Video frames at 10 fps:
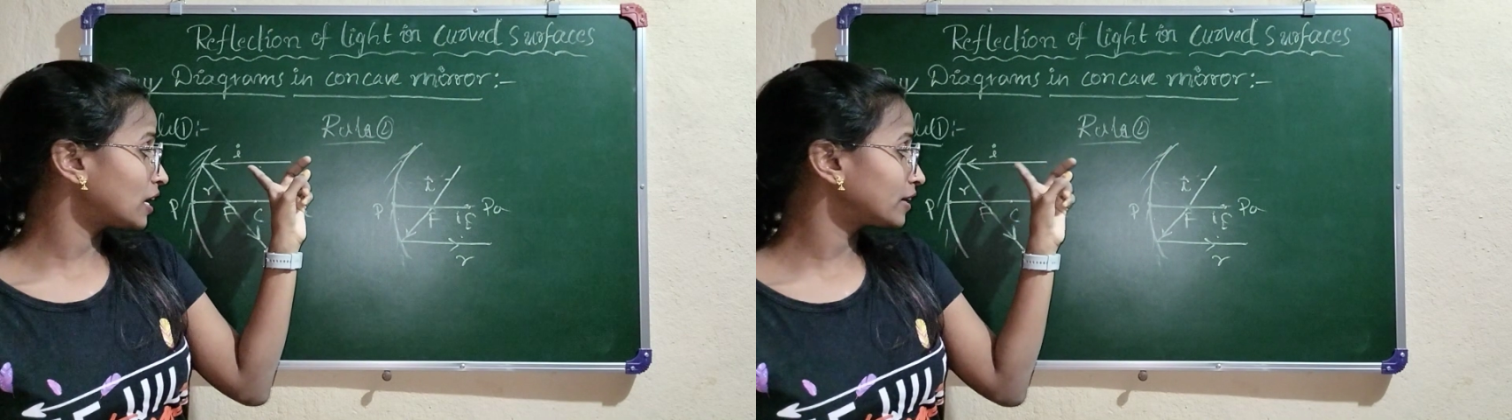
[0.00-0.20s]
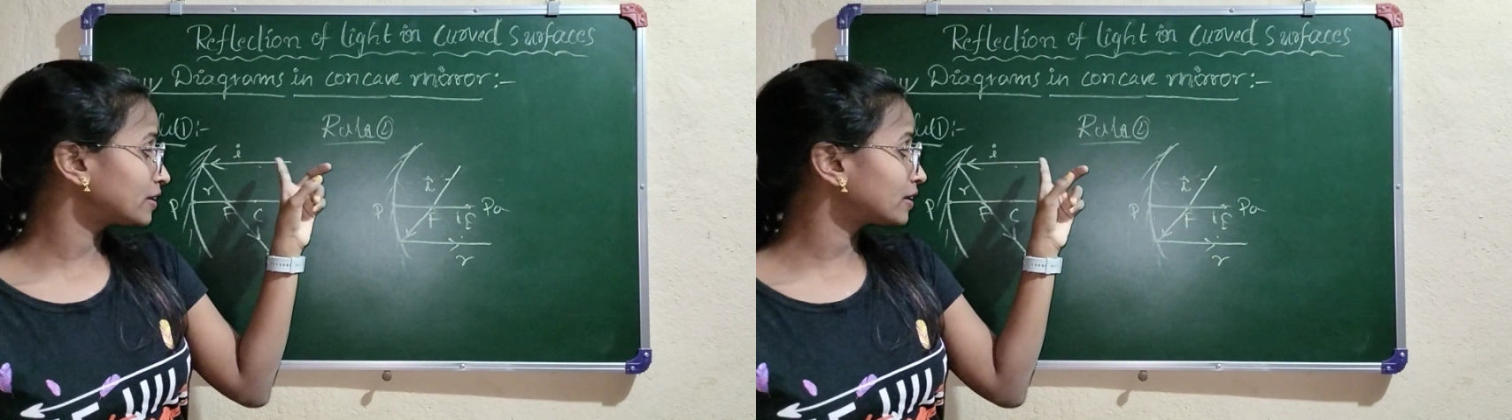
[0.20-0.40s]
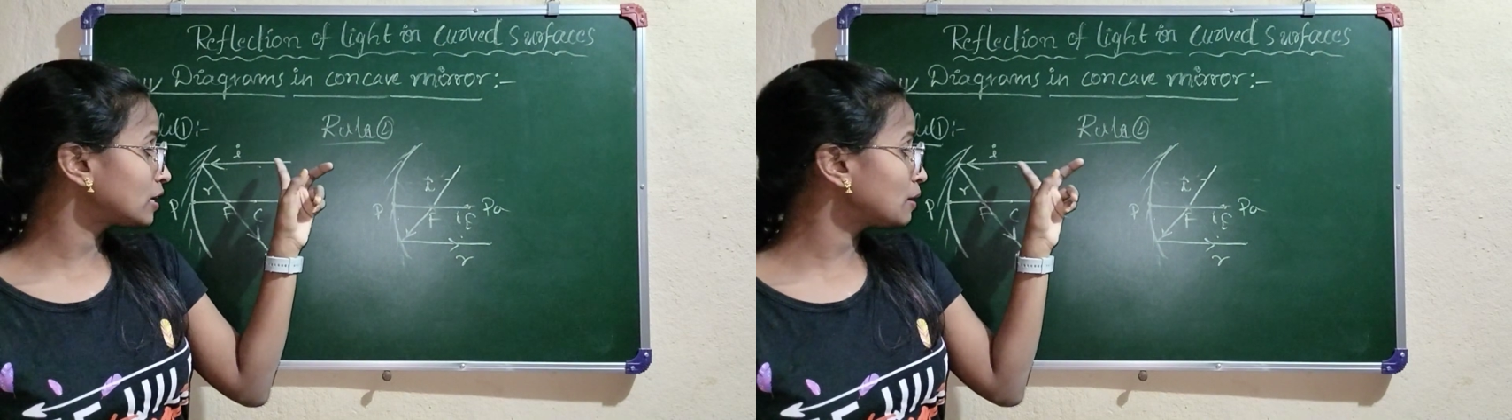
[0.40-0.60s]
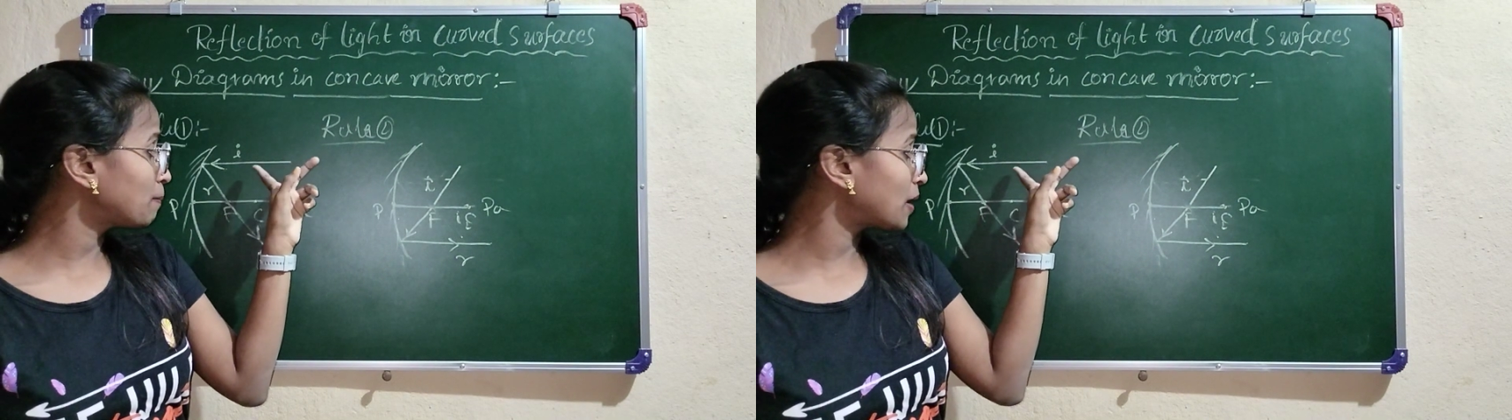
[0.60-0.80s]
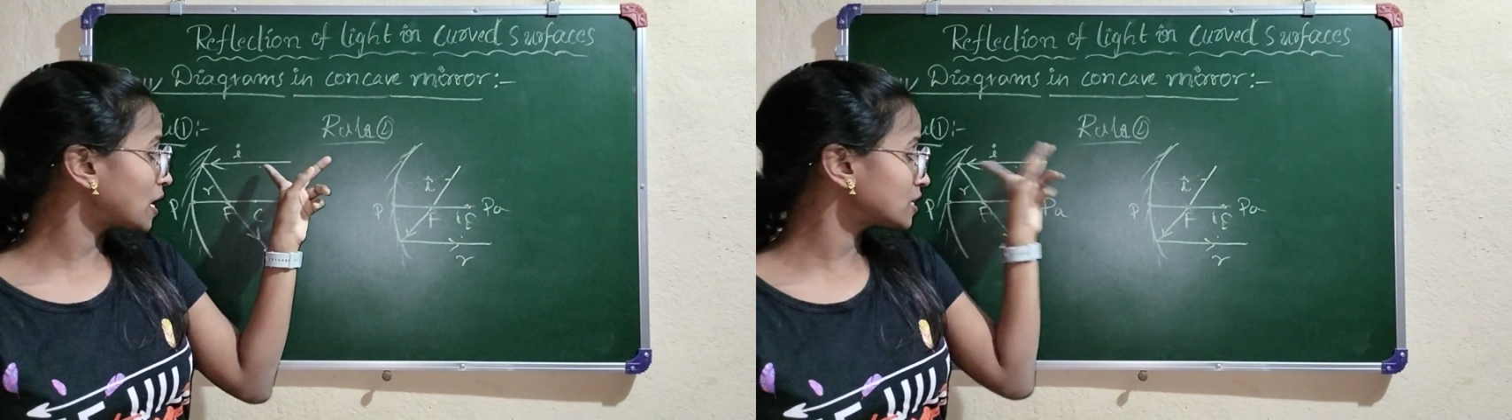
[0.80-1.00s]
light ray
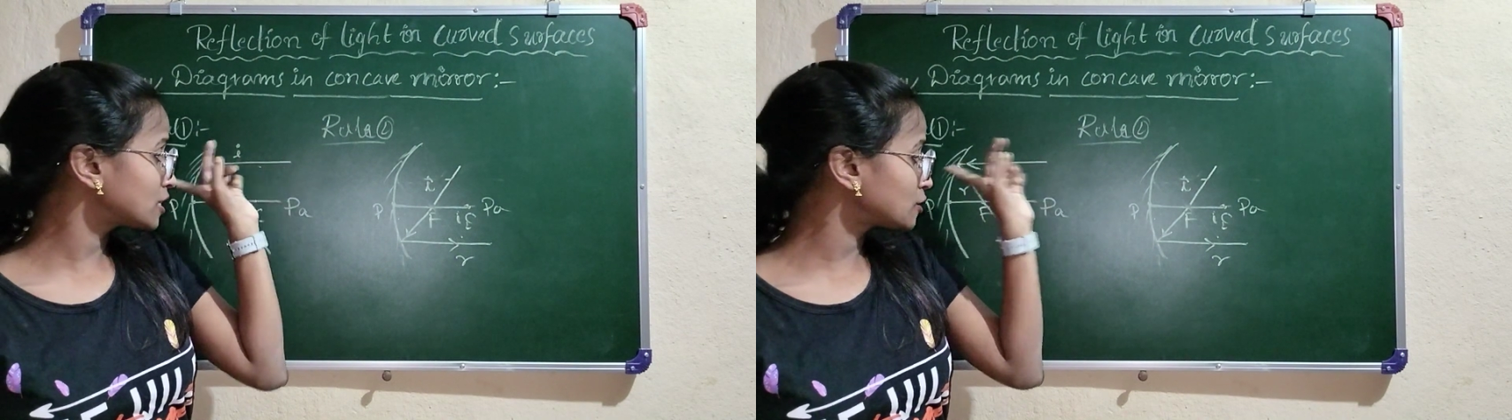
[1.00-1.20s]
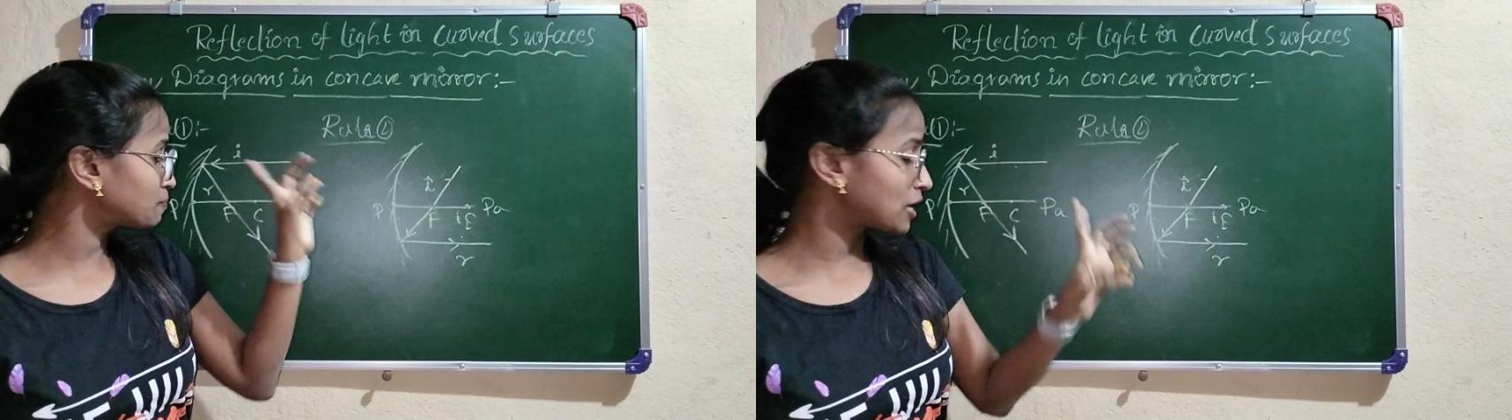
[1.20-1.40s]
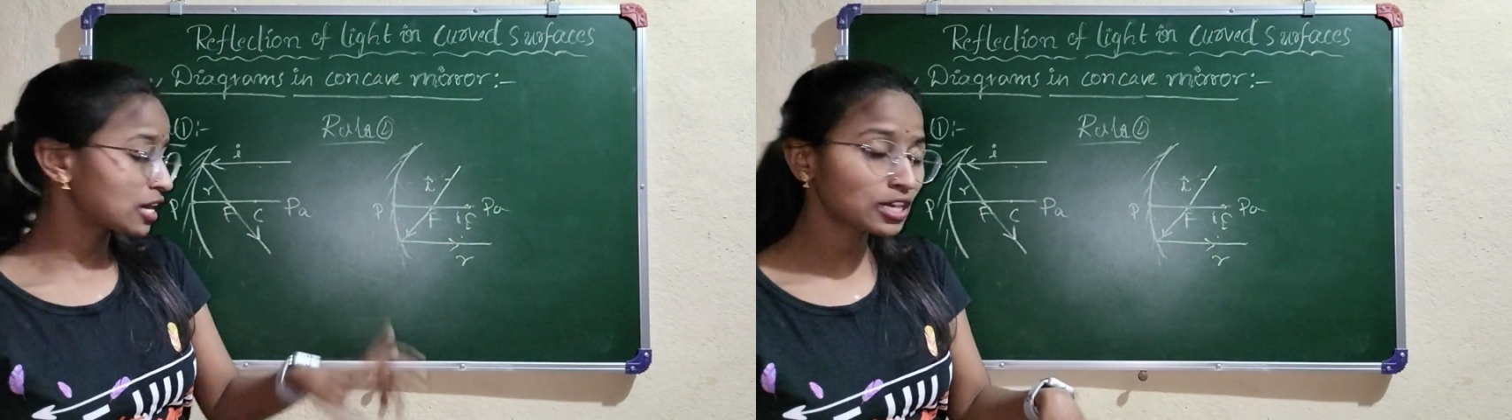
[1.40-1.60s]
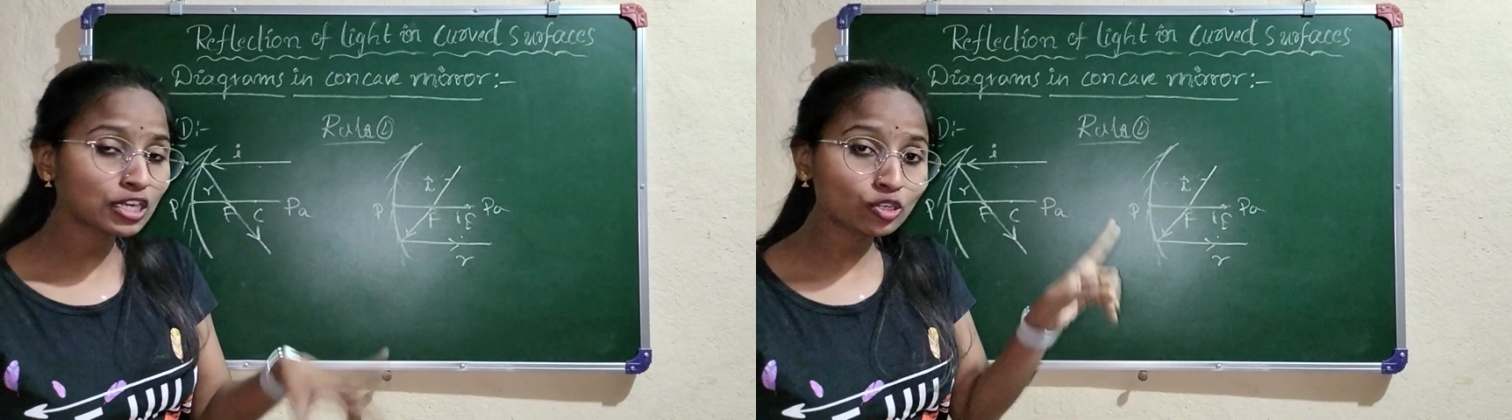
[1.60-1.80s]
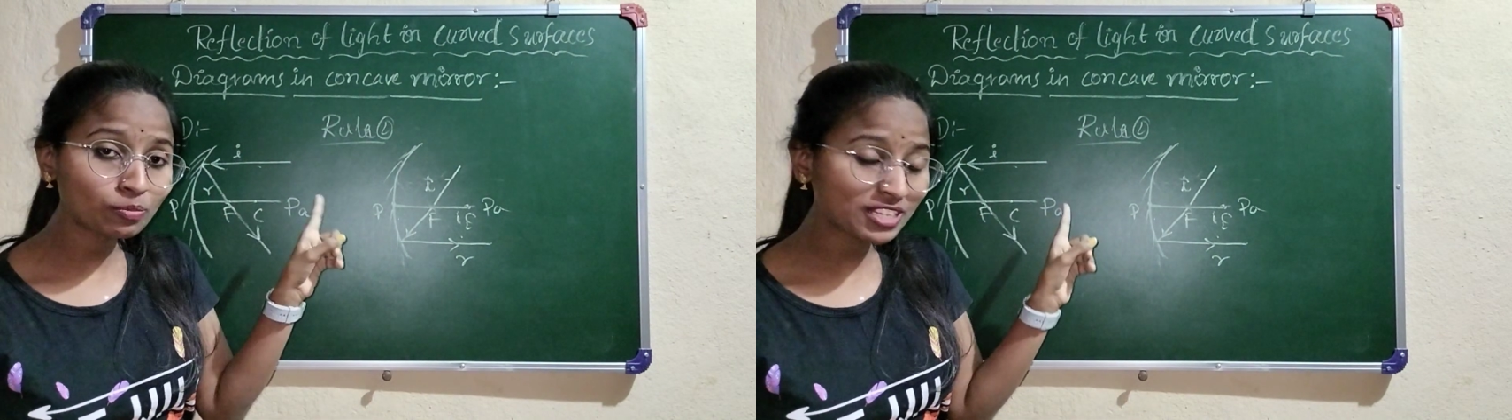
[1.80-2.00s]
passes
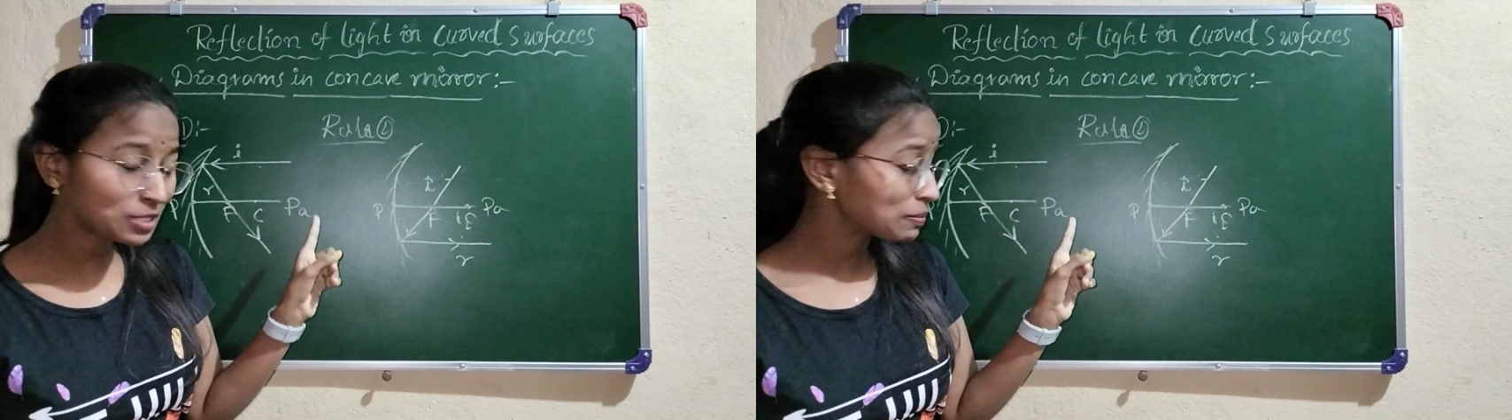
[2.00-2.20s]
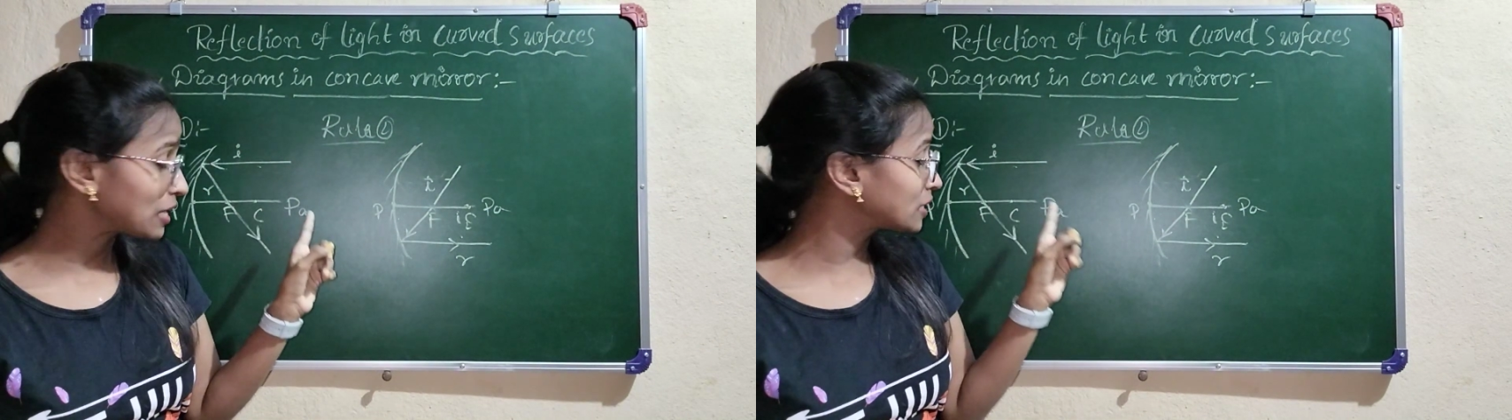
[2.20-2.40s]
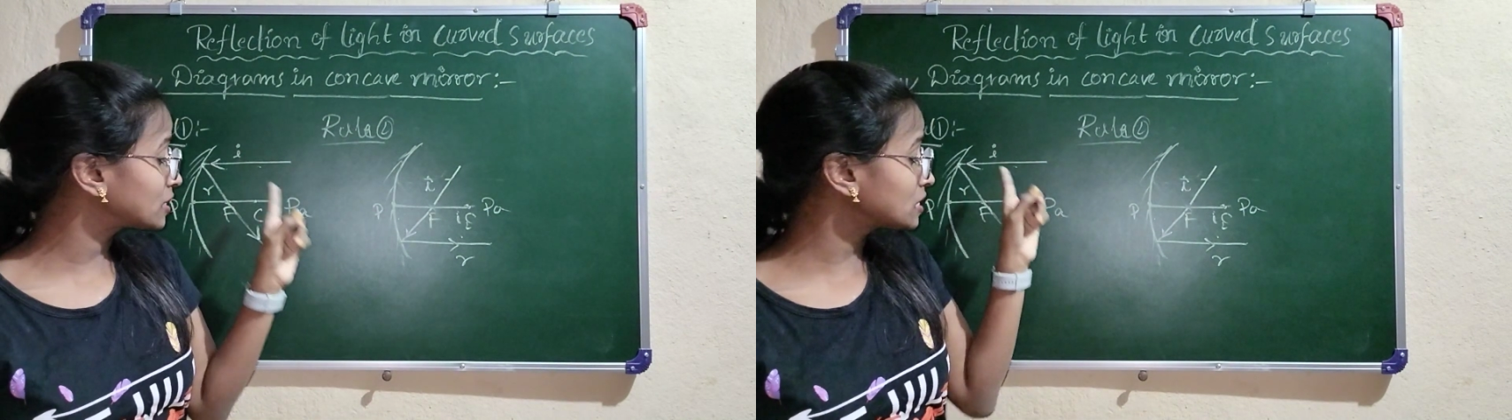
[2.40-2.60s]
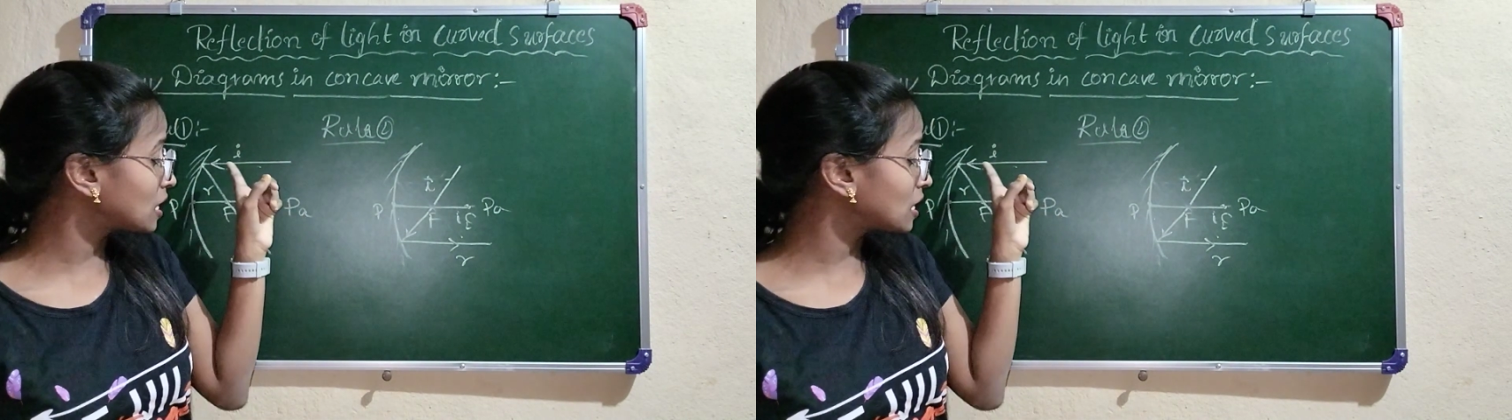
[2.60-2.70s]
parallel to principal axis,